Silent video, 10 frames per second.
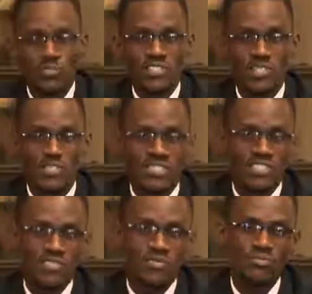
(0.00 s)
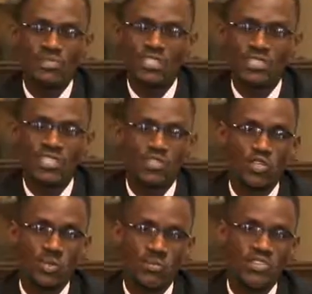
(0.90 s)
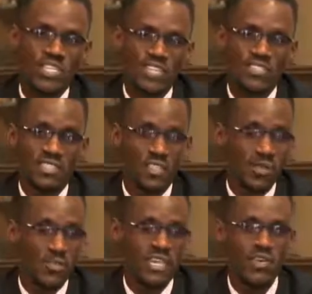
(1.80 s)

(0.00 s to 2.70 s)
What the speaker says: put some sense into, just talking about taxes and women.